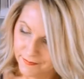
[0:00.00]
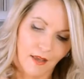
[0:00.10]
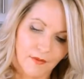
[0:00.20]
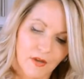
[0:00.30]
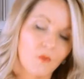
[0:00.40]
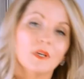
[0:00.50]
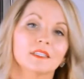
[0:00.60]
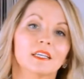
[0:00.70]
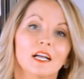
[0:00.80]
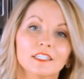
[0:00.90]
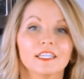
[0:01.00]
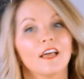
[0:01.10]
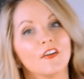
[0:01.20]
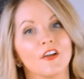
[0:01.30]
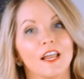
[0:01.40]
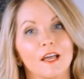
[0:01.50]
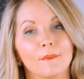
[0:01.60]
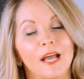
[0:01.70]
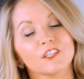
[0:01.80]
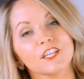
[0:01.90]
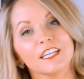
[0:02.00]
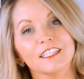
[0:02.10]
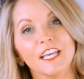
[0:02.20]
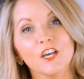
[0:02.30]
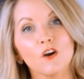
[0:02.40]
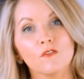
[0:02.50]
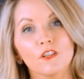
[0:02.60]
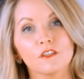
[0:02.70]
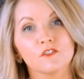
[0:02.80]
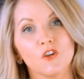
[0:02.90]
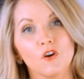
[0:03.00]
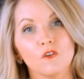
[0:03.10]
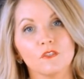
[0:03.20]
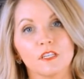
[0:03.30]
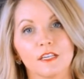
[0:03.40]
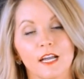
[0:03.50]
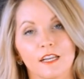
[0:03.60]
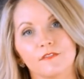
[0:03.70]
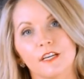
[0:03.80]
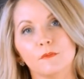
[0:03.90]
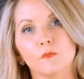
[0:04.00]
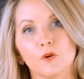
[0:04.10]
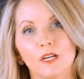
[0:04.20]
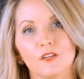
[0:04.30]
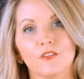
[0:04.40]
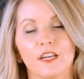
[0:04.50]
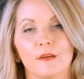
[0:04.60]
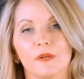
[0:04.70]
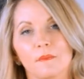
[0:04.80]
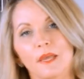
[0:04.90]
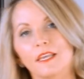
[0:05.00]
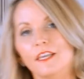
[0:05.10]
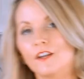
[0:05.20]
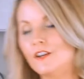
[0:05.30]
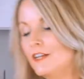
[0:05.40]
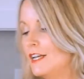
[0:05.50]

I'm gonna whisk it all together, and I'm actually gonna take it over the stove to the kind of double boiler that I'm gonna make here.